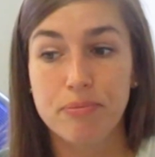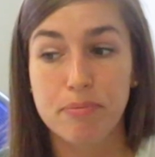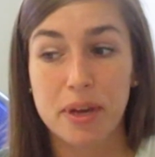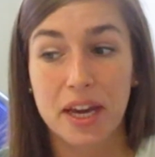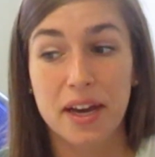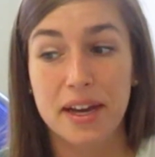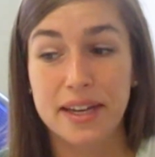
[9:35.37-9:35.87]

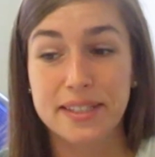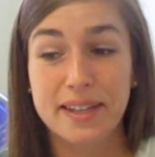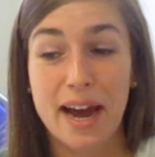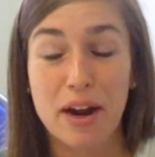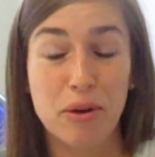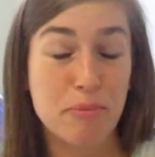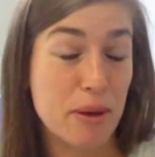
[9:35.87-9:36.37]
Because
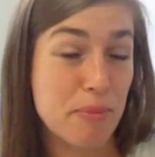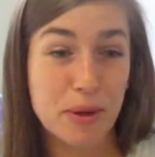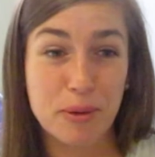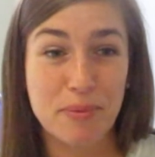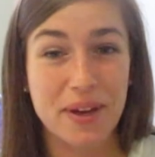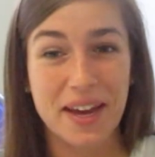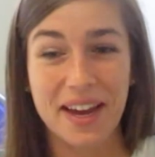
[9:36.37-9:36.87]
I
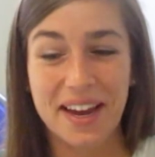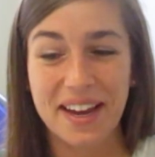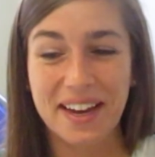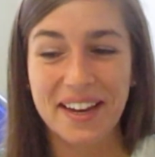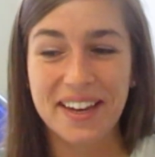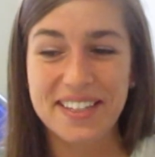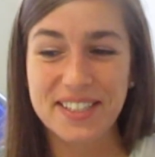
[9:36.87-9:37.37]
remember
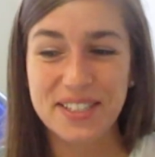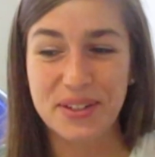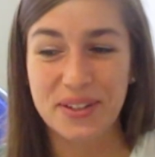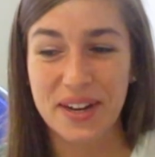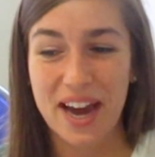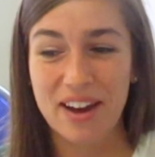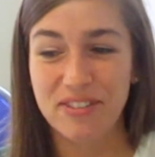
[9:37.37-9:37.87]
being a
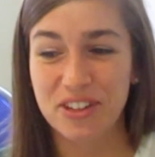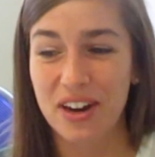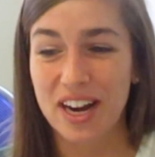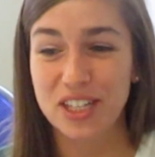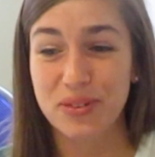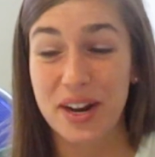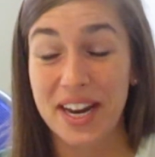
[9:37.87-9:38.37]
student after
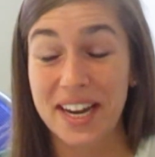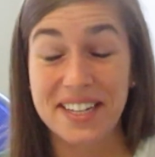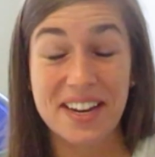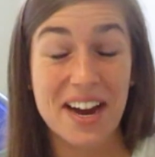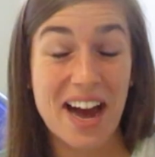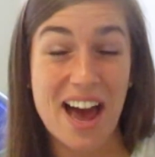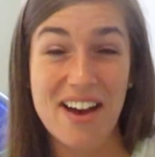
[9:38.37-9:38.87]
graduating and
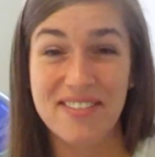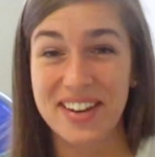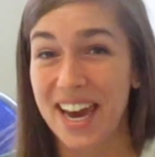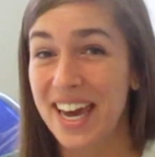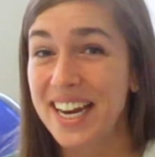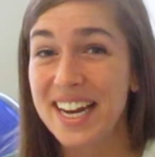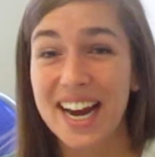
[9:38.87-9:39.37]
not
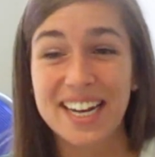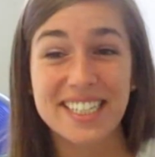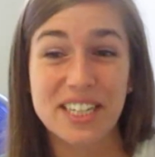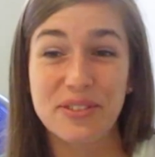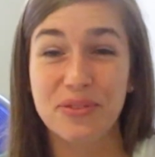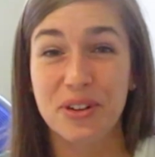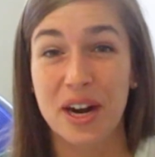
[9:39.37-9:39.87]
having any
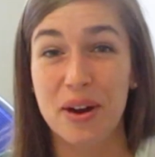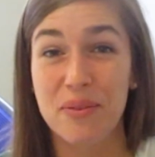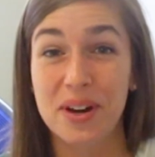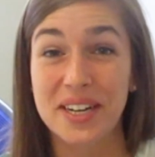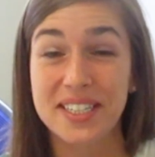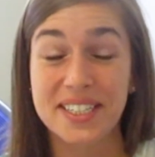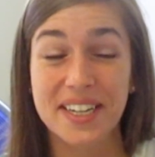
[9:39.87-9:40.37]
idea of where I
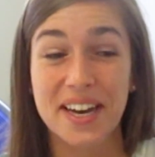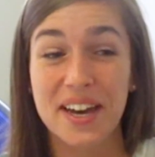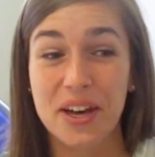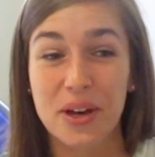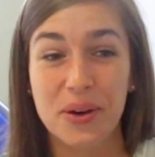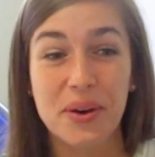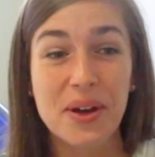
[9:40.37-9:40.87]
wanted to
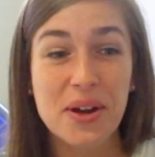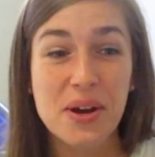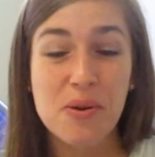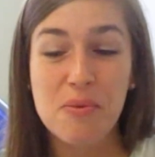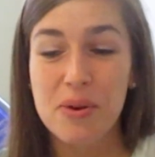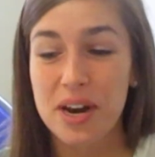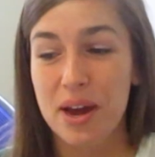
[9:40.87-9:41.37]
go,
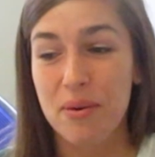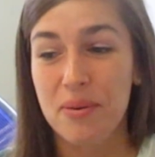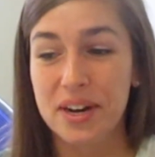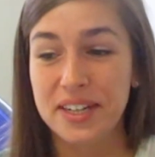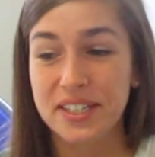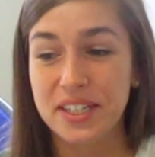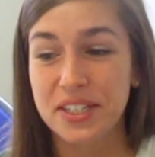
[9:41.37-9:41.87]
what I
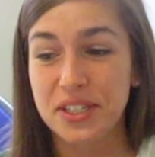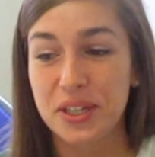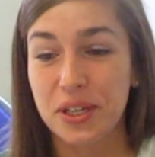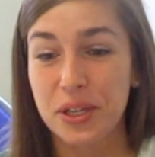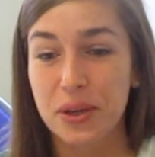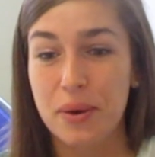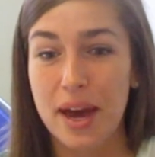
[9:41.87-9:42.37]
wanted to
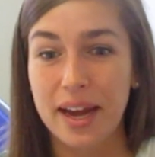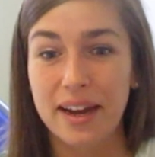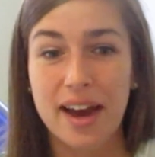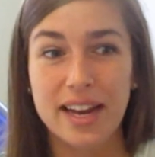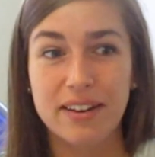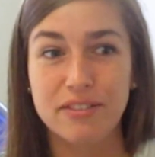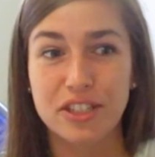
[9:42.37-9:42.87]
do, and
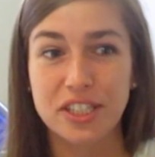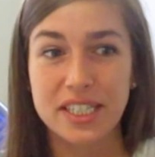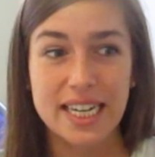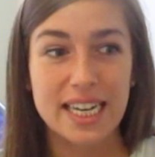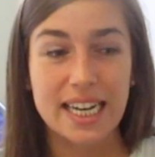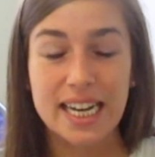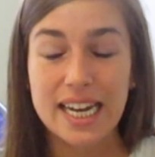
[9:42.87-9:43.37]
kind of just
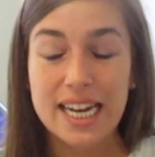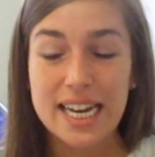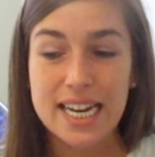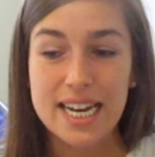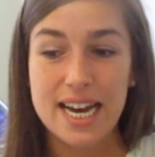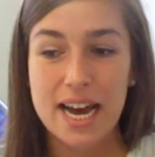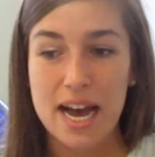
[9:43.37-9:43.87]
needing
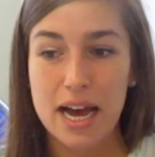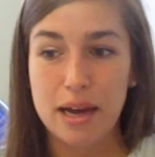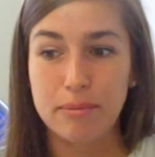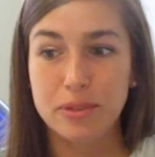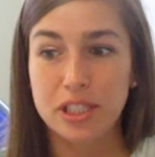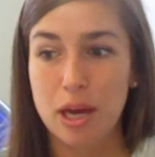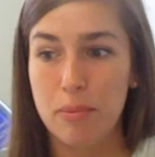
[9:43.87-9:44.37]

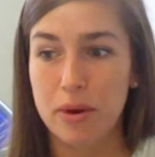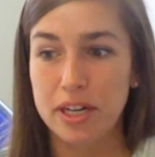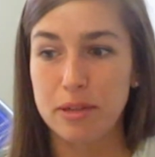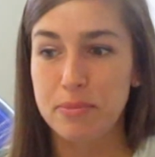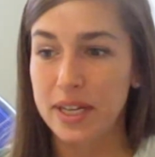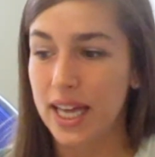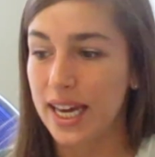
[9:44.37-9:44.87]
someone
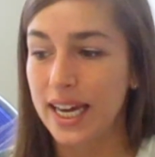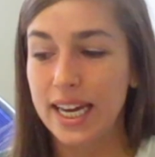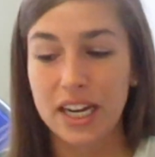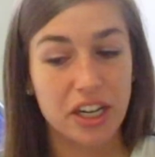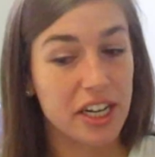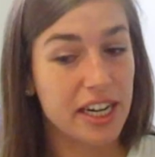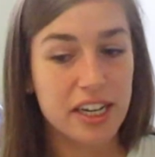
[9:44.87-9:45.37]
to be like,
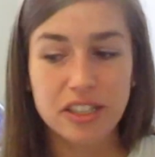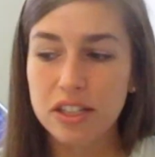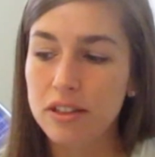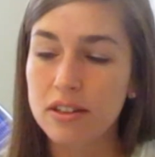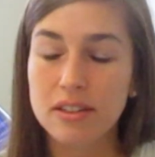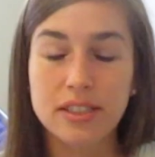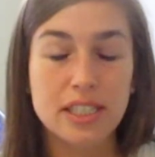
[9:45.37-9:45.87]
here's a
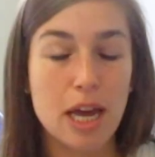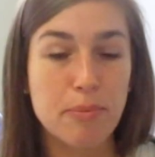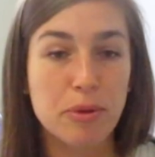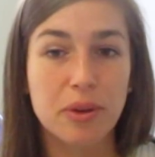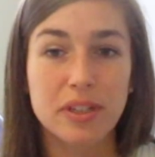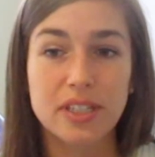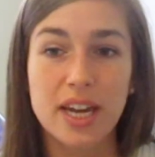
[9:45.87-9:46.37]
little
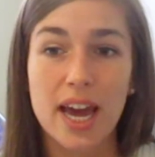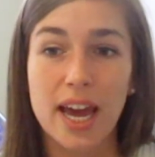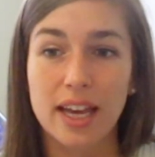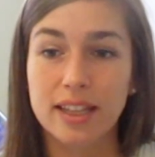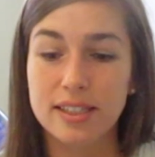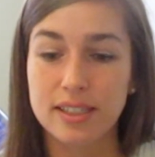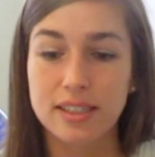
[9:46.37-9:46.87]
step you can
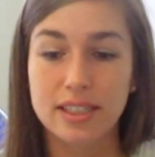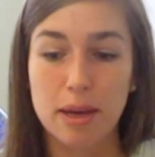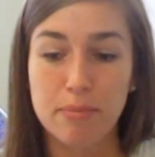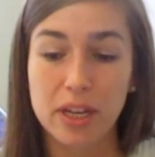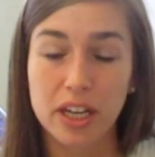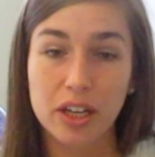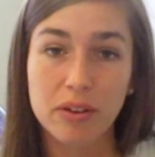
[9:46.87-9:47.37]
take. This is
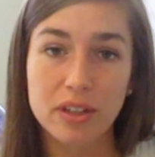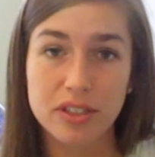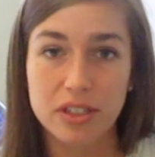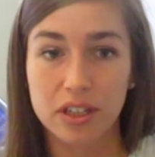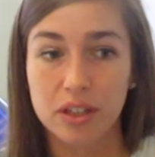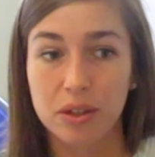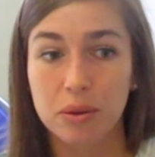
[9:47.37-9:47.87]
something you can
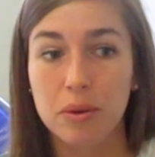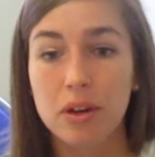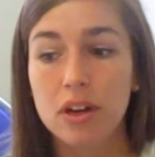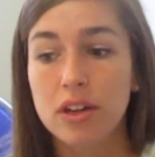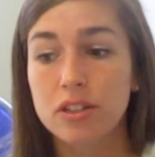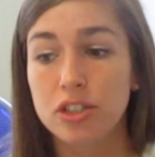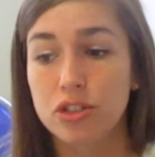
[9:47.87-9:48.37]
do
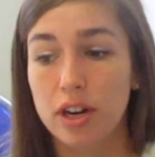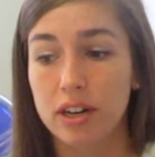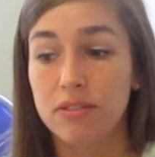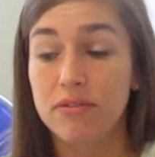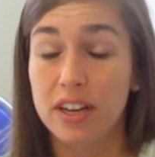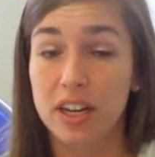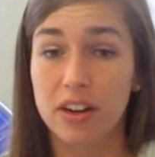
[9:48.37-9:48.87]
to try
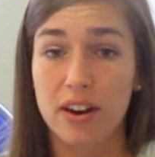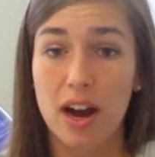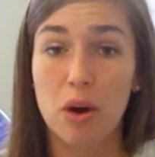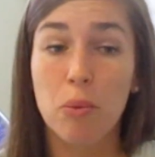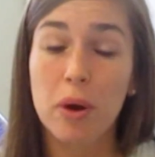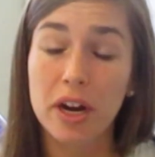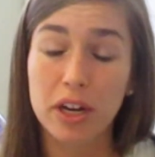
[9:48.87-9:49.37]
to figure
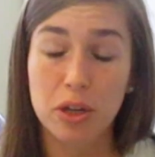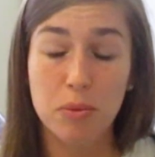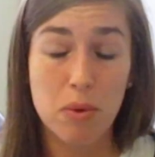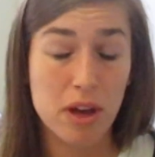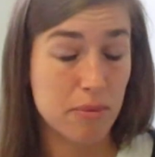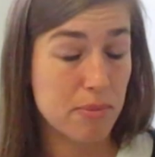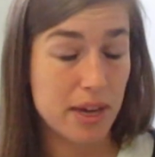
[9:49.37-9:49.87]
out where you
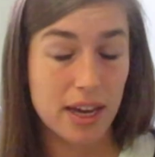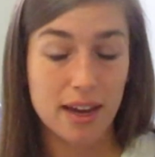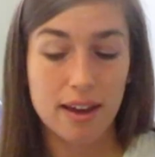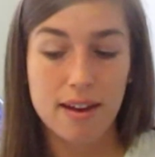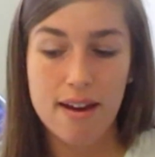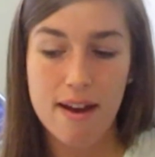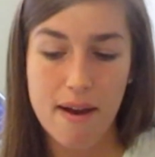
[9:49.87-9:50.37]
want to
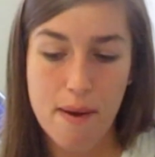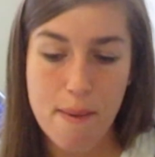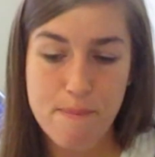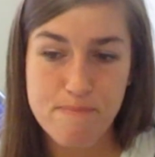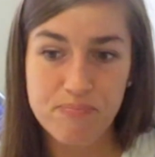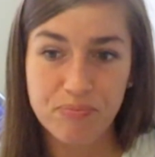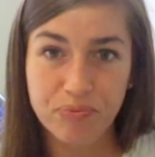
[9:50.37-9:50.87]
be,
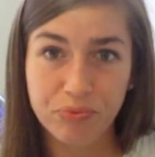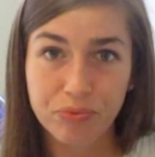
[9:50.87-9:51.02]
and